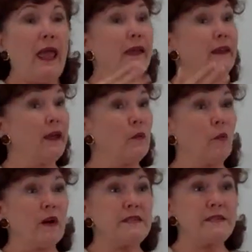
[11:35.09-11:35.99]
And
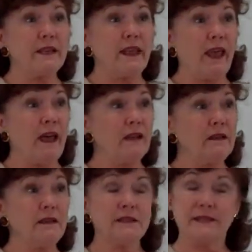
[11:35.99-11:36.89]
yet, once
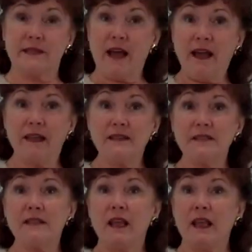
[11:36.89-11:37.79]
again,
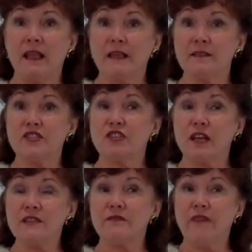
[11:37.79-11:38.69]
science is
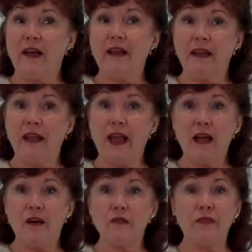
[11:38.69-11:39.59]
just finding
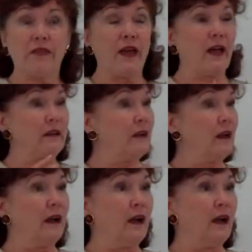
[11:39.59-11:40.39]
out that,